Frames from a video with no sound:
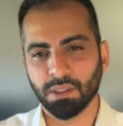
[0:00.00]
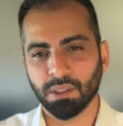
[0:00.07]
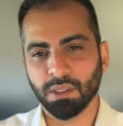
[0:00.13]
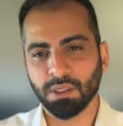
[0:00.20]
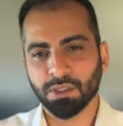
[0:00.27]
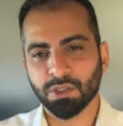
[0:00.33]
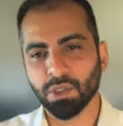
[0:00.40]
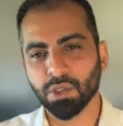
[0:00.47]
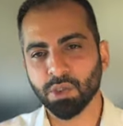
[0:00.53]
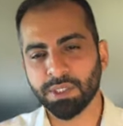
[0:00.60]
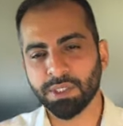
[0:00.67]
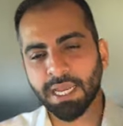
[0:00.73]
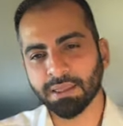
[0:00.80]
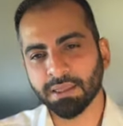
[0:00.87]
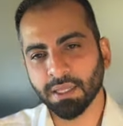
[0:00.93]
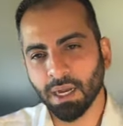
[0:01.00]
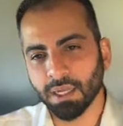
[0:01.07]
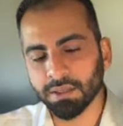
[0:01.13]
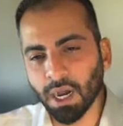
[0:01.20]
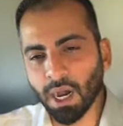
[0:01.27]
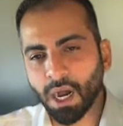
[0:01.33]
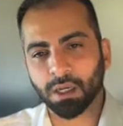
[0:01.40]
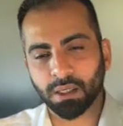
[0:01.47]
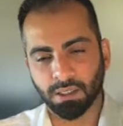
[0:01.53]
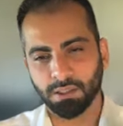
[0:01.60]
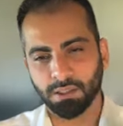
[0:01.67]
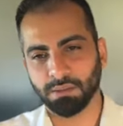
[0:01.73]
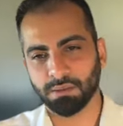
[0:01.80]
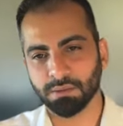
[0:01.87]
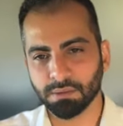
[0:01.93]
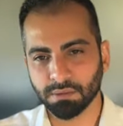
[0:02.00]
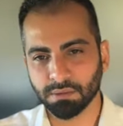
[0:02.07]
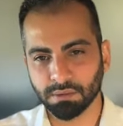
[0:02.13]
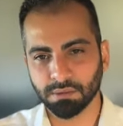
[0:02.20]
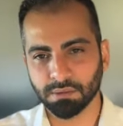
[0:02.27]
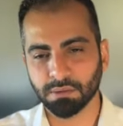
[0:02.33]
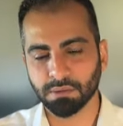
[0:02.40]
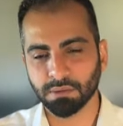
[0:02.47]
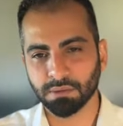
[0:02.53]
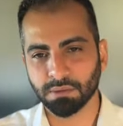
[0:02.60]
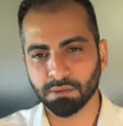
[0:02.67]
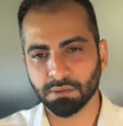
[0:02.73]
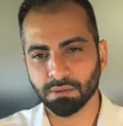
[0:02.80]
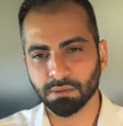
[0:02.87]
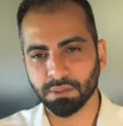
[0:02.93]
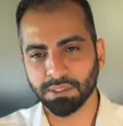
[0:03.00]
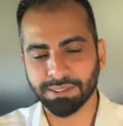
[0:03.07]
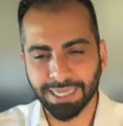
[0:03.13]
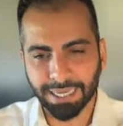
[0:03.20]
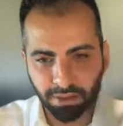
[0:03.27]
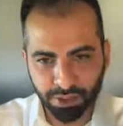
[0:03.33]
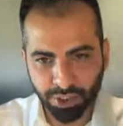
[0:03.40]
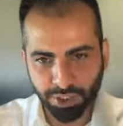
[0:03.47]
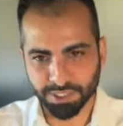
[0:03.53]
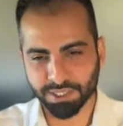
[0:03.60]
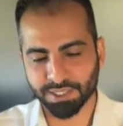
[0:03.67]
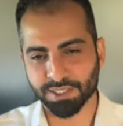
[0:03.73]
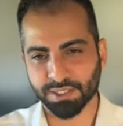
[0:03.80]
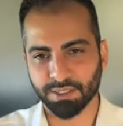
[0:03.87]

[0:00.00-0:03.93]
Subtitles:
So you take the aql, intelligence,